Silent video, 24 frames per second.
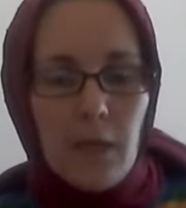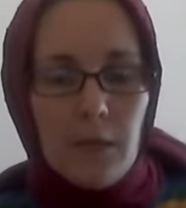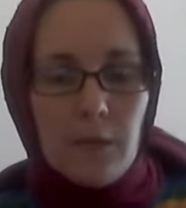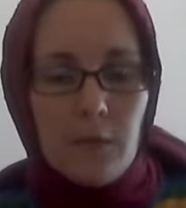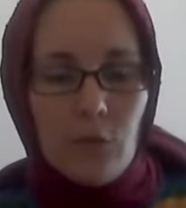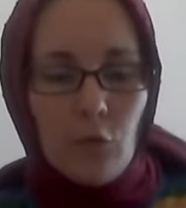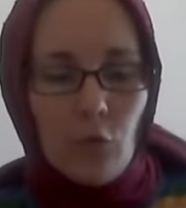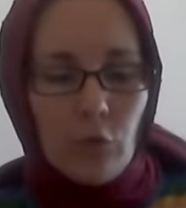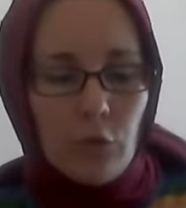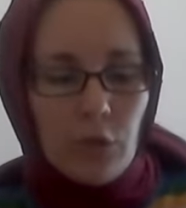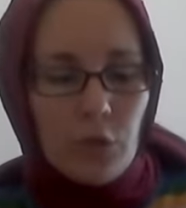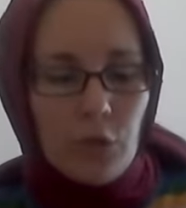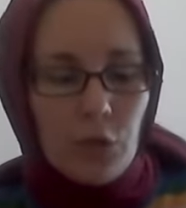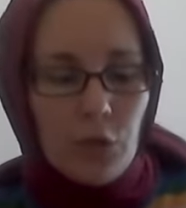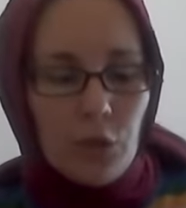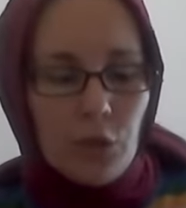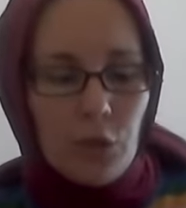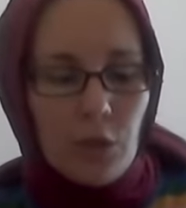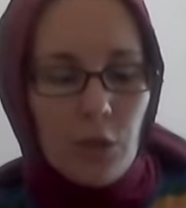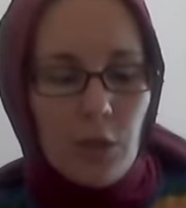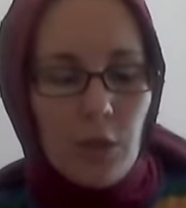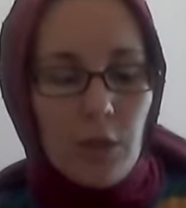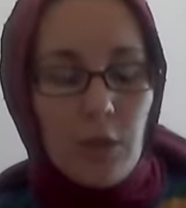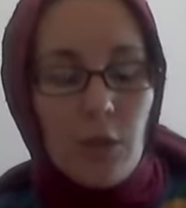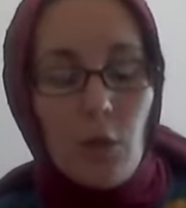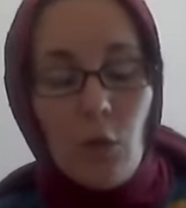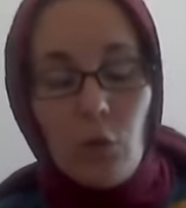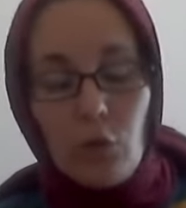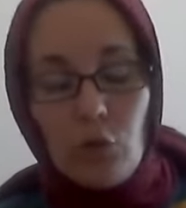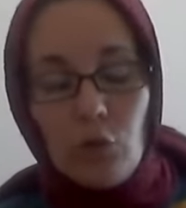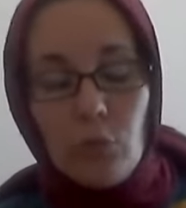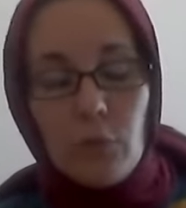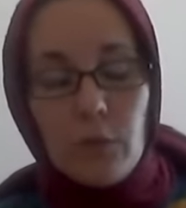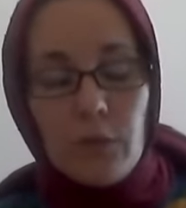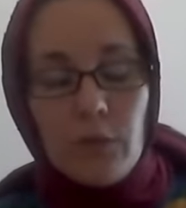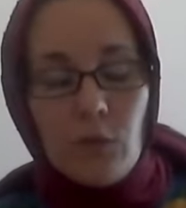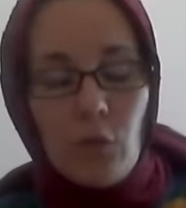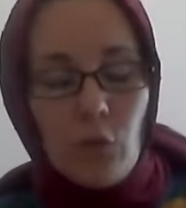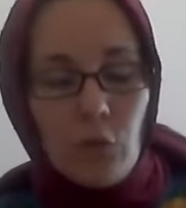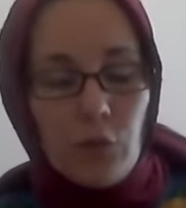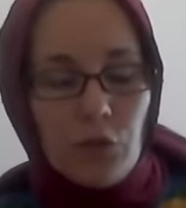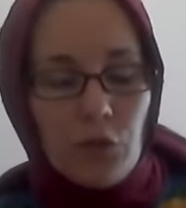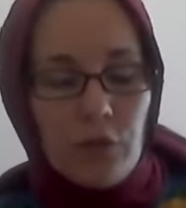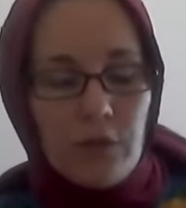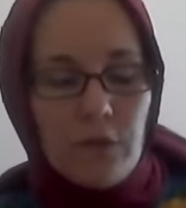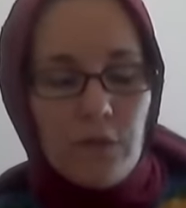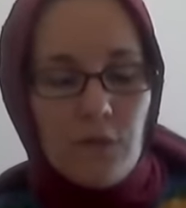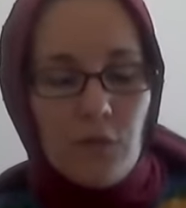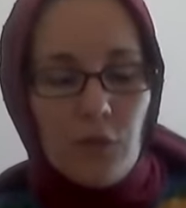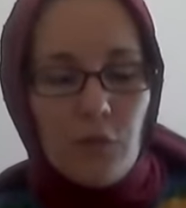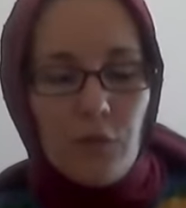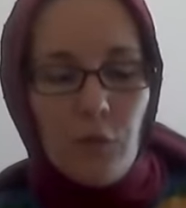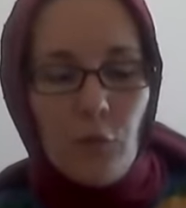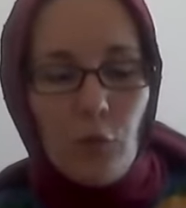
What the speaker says: Turkish and Ottoman Turkish history.